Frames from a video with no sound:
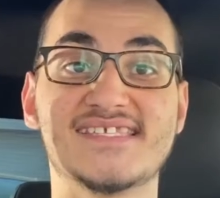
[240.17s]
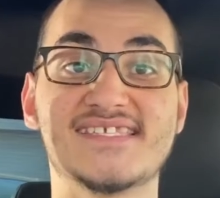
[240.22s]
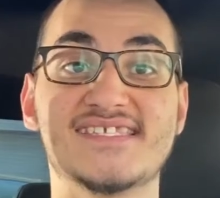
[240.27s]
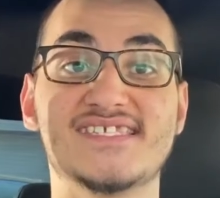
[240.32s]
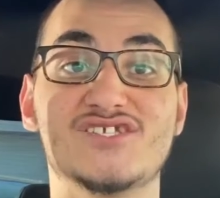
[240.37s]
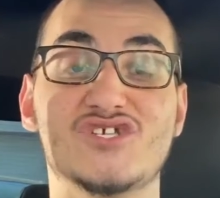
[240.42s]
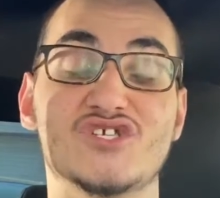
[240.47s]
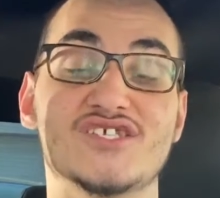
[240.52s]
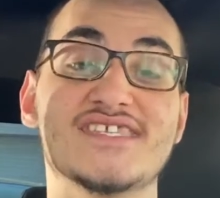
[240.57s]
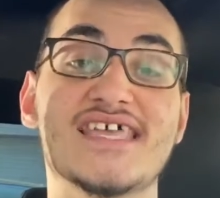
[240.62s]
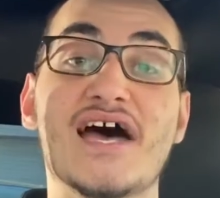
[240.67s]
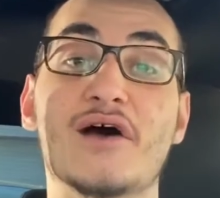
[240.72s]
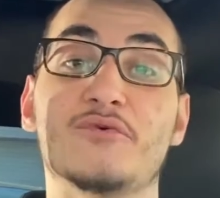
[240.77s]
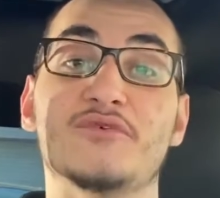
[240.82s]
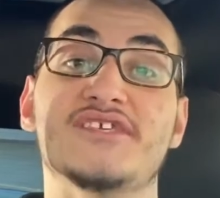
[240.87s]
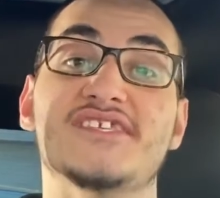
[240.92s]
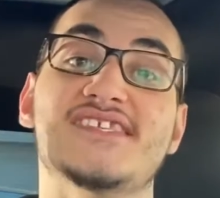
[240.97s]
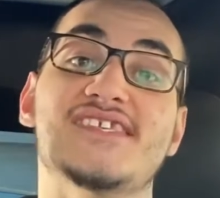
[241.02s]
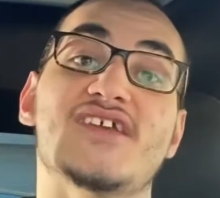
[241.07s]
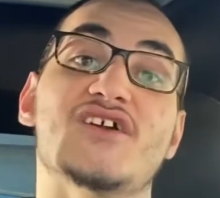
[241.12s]
just how
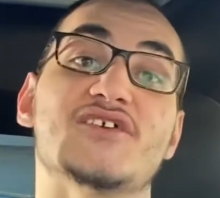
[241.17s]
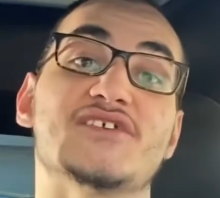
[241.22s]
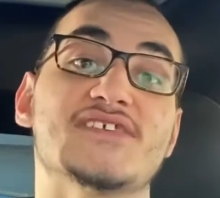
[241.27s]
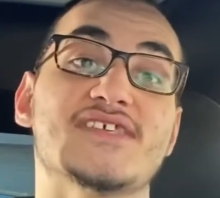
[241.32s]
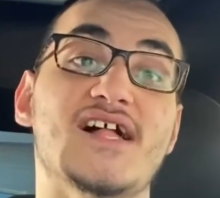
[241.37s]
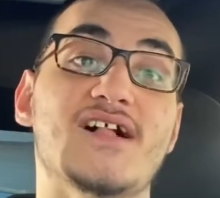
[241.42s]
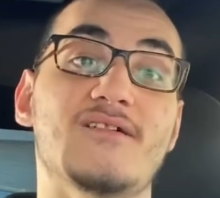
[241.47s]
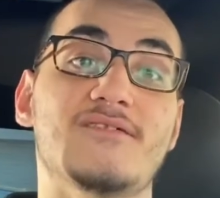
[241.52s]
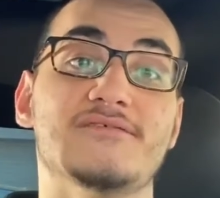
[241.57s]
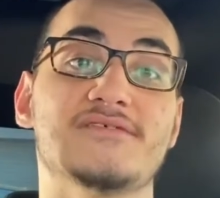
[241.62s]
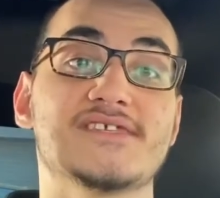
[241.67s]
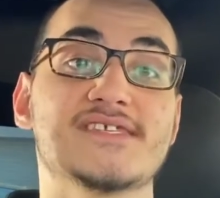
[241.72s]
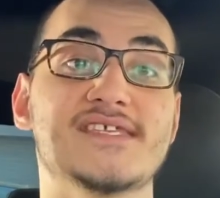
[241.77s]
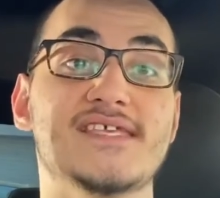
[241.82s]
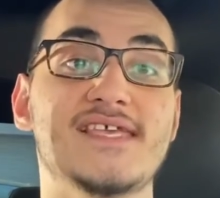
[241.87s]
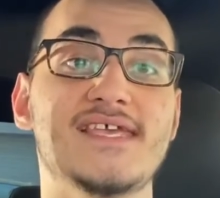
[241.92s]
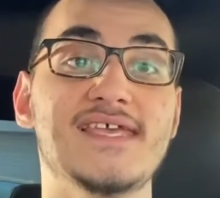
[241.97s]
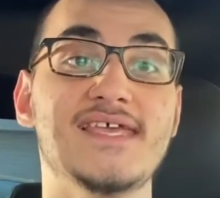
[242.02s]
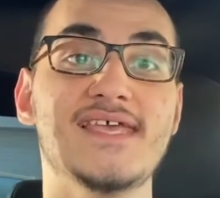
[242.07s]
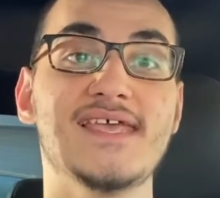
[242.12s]
we see ourselves.
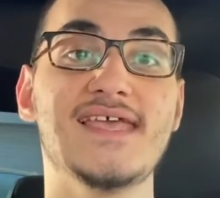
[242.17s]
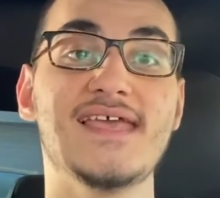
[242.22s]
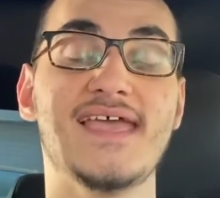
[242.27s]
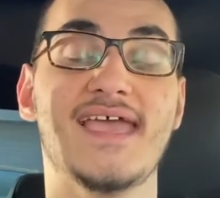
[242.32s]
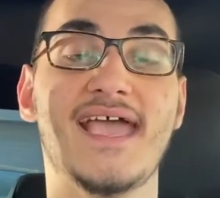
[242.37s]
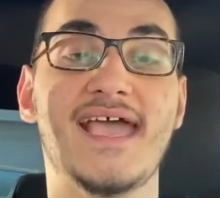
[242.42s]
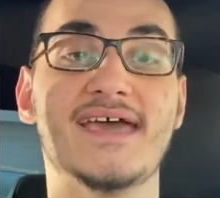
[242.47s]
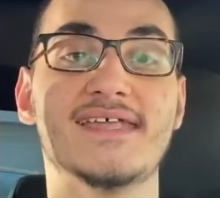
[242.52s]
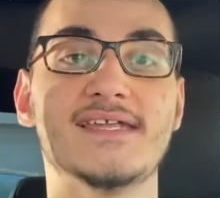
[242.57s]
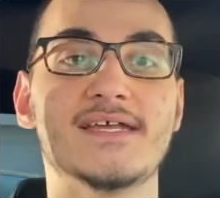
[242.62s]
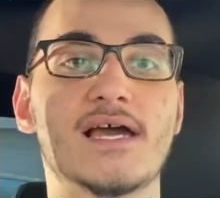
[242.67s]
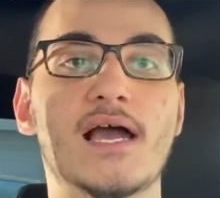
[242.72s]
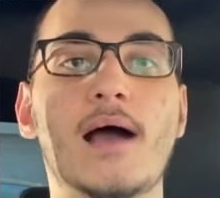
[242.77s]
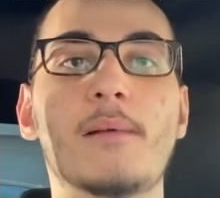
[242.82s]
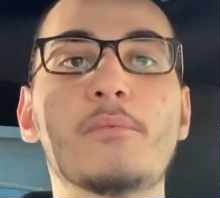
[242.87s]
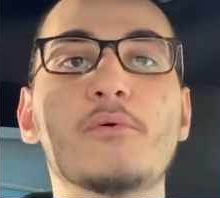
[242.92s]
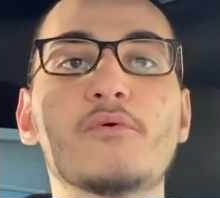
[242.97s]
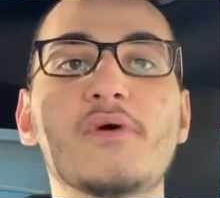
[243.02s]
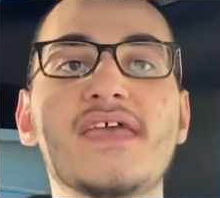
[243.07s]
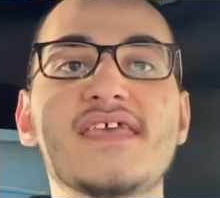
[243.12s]
And a
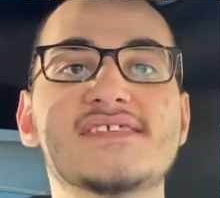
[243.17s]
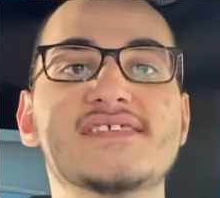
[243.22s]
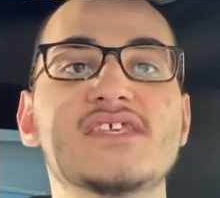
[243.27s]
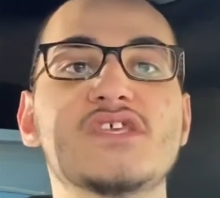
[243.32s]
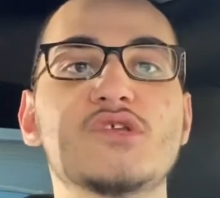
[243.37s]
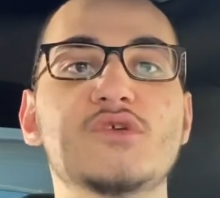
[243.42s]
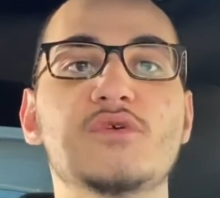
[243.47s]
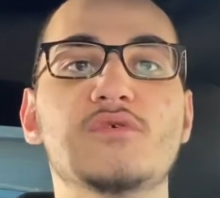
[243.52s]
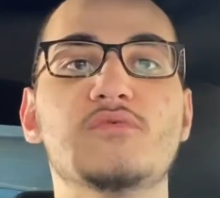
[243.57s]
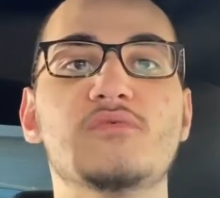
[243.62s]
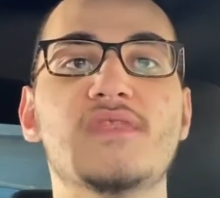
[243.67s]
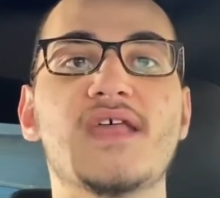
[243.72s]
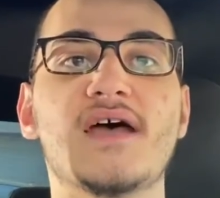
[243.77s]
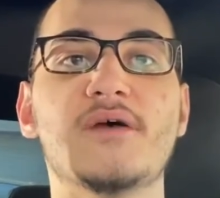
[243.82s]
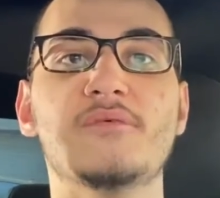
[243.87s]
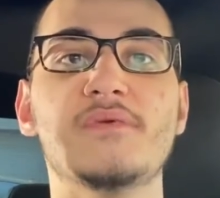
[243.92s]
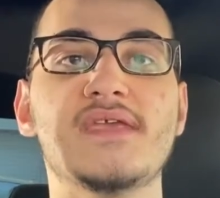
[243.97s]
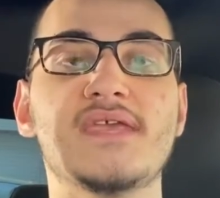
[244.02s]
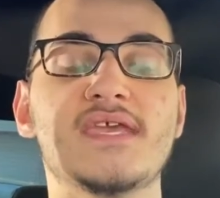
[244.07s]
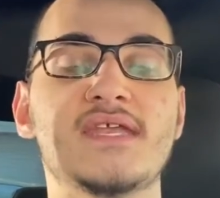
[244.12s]
couple ways that
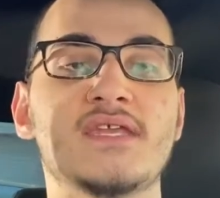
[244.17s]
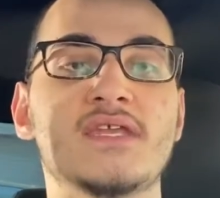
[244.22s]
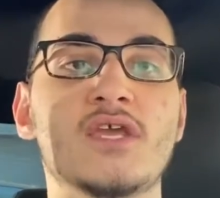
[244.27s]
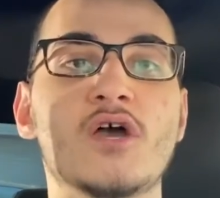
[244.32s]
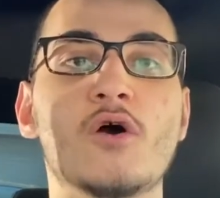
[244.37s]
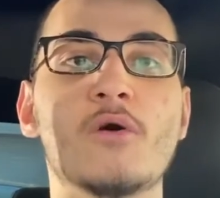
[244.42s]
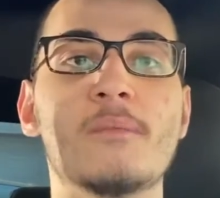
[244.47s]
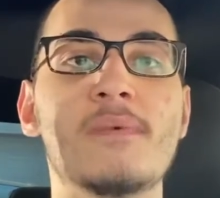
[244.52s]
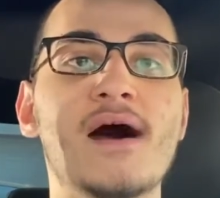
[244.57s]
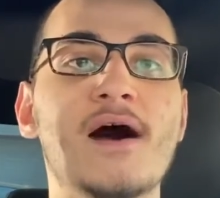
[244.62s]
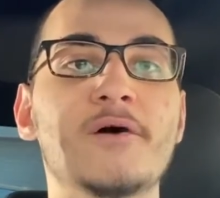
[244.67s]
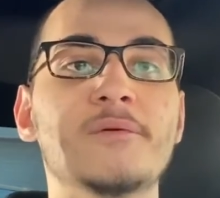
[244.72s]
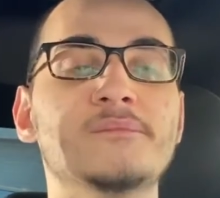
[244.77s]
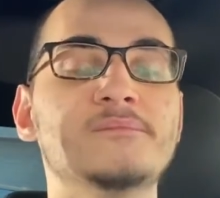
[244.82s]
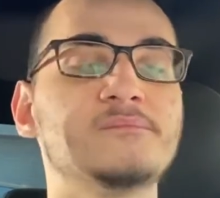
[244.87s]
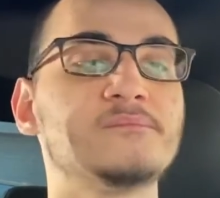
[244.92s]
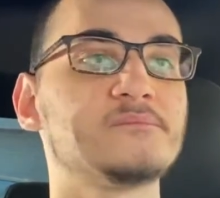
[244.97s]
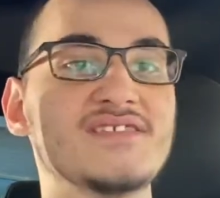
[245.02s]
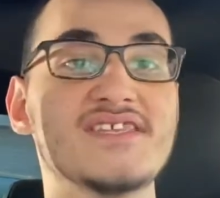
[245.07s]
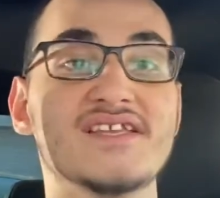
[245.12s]
we can go about
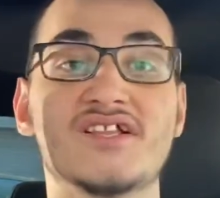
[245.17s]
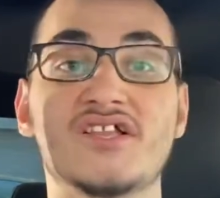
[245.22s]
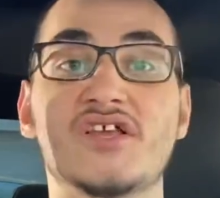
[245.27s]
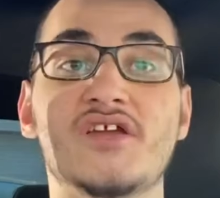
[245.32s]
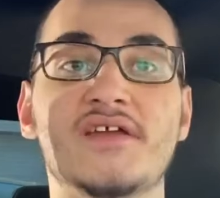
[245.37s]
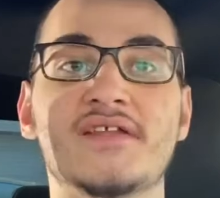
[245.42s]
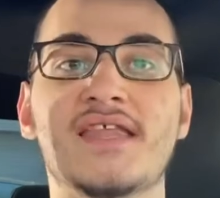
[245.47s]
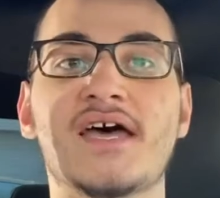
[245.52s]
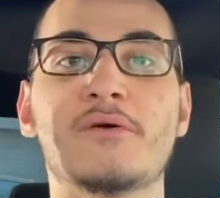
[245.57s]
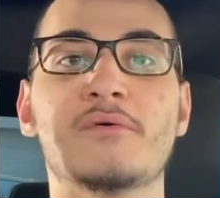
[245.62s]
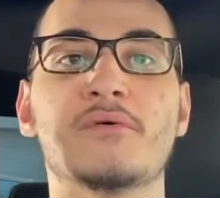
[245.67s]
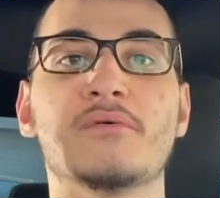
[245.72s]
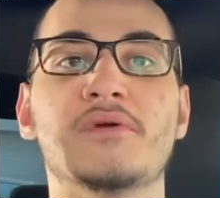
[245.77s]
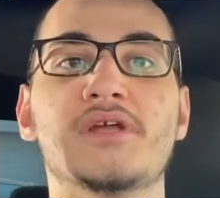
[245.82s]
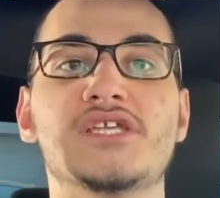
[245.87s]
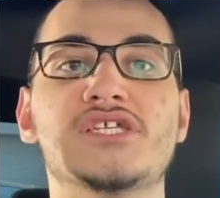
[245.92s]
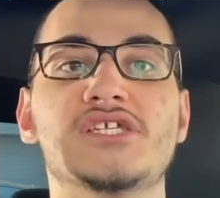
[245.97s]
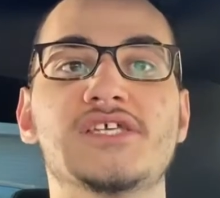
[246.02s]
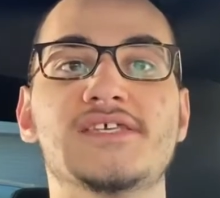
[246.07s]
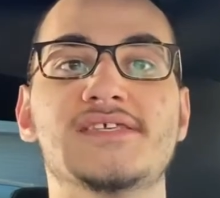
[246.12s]
declaring that we're
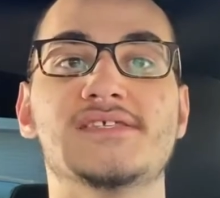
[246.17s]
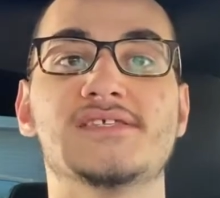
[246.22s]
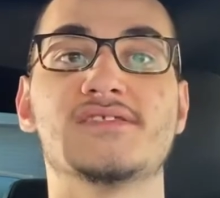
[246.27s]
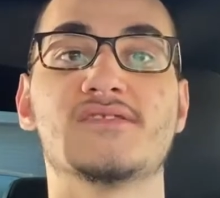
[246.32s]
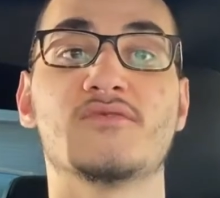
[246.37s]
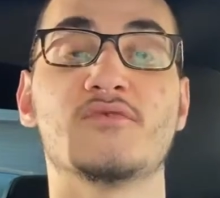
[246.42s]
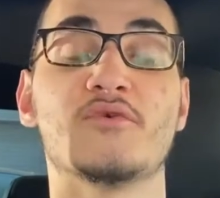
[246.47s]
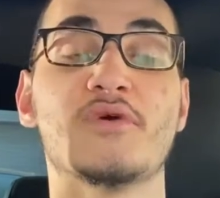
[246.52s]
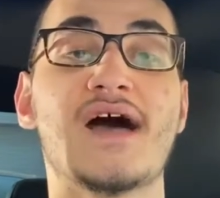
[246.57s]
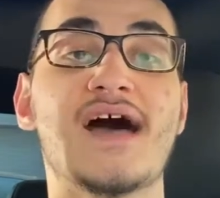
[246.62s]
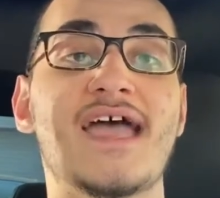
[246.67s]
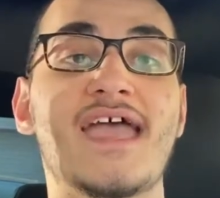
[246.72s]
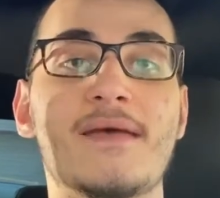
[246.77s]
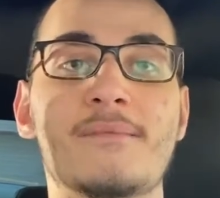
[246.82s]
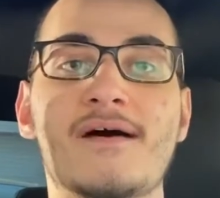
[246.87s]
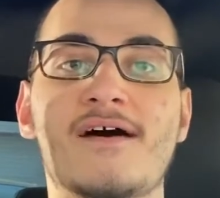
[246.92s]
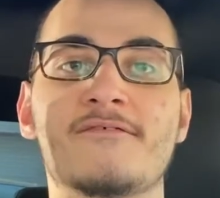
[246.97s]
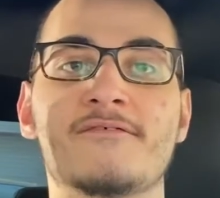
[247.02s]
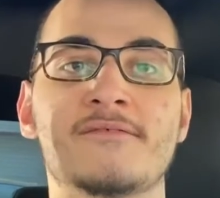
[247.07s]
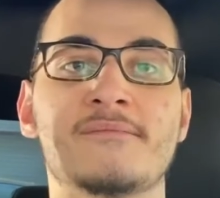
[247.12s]
rich is through I am
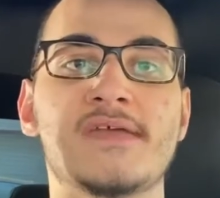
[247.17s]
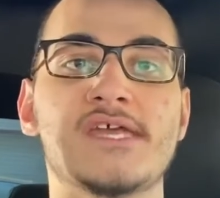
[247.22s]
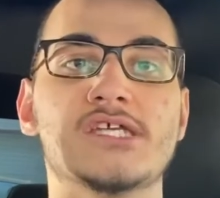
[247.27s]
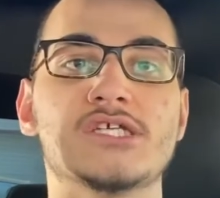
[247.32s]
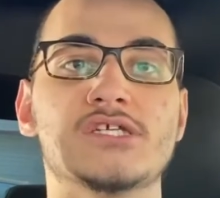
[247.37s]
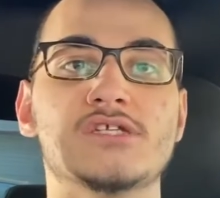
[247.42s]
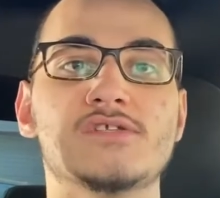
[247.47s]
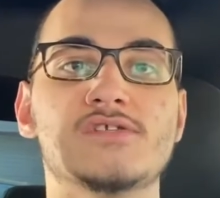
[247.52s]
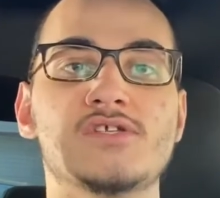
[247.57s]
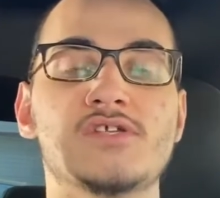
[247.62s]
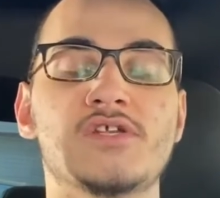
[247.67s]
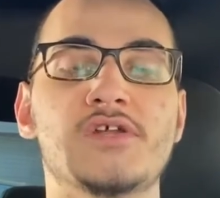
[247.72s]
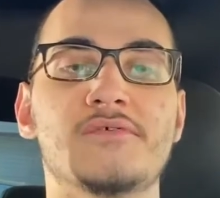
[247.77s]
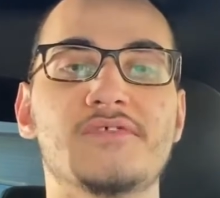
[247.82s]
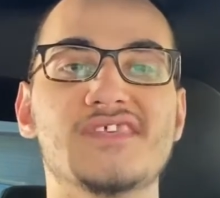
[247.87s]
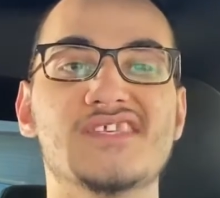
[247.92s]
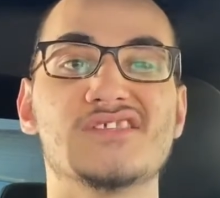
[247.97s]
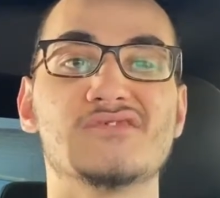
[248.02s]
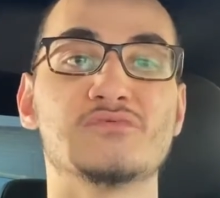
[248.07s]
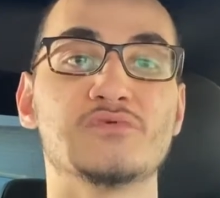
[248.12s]
affirmations.
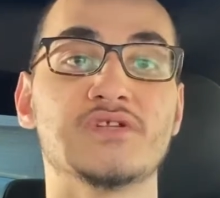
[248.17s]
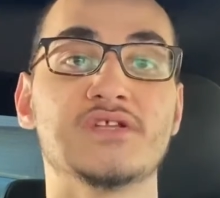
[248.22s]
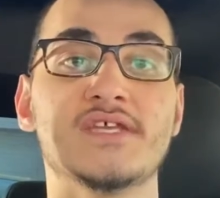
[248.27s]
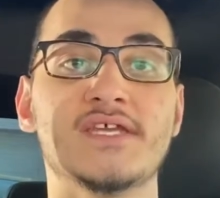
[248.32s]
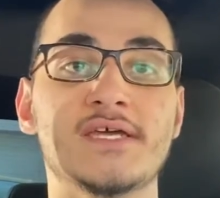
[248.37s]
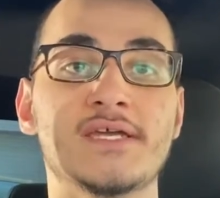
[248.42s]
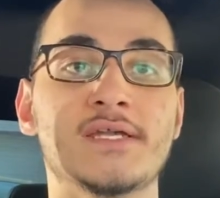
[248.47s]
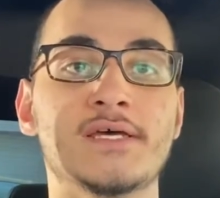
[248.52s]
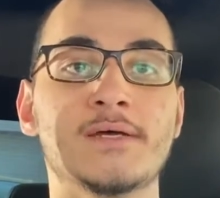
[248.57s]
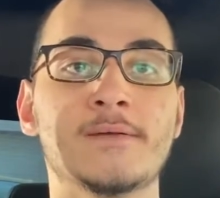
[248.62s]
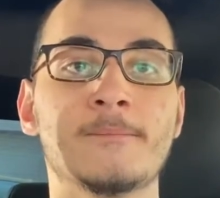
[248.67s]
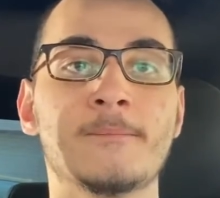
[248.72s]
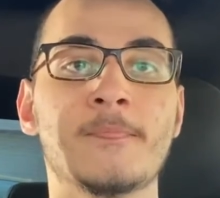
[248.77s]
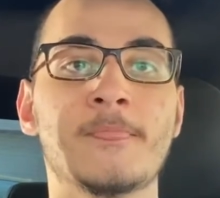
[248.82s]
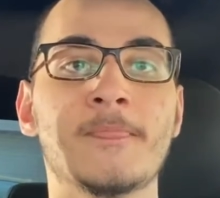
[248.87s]
This is really gonna,